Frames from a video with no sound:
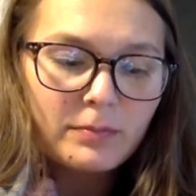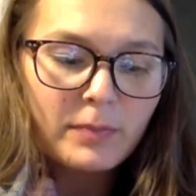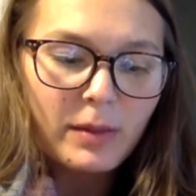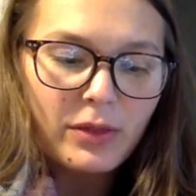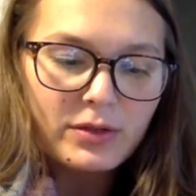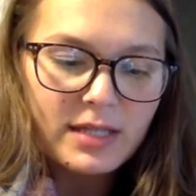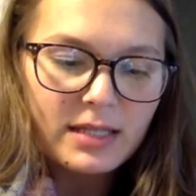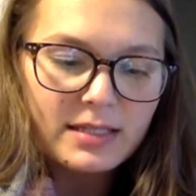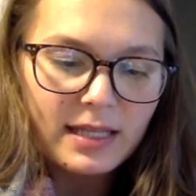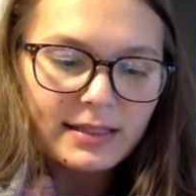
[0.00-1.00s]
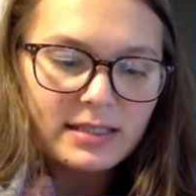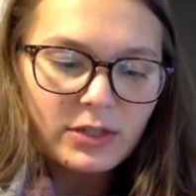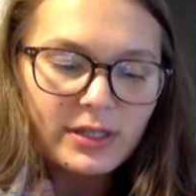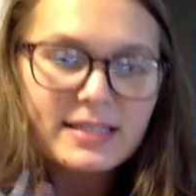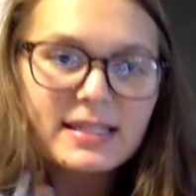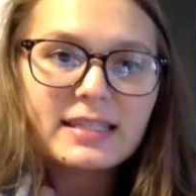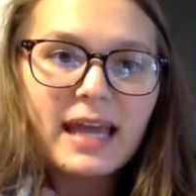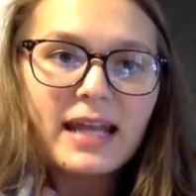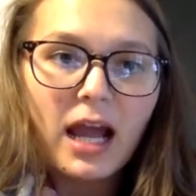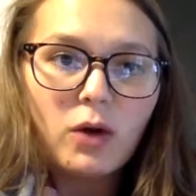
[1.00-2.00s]
my mother said, deadly serious.
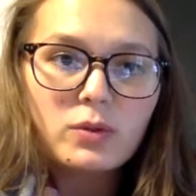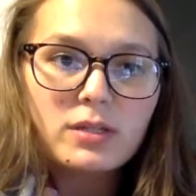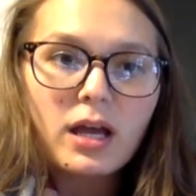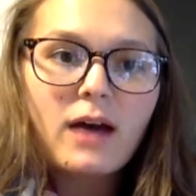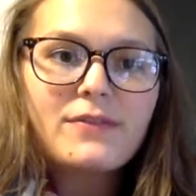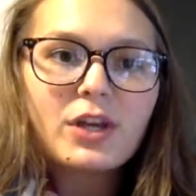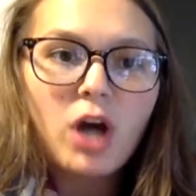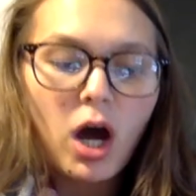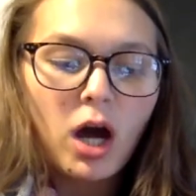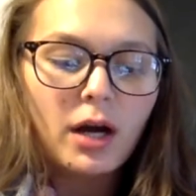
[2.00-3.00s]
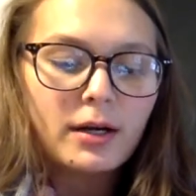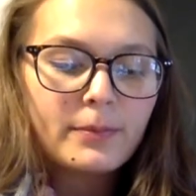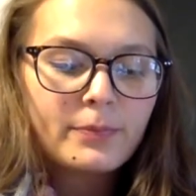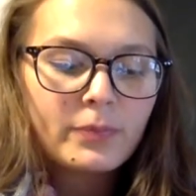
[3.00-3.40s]
"Get out of the car."